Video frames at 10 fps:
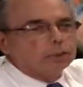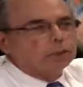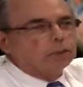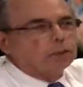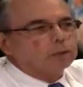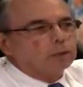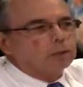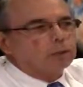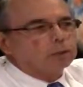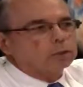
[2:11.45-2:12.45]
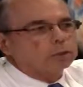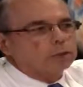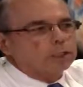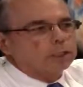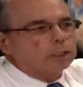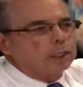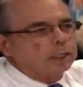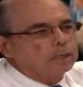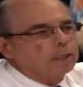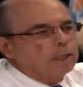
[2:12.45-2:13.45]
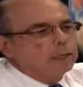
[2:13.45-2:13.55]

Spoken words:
and across your face at night.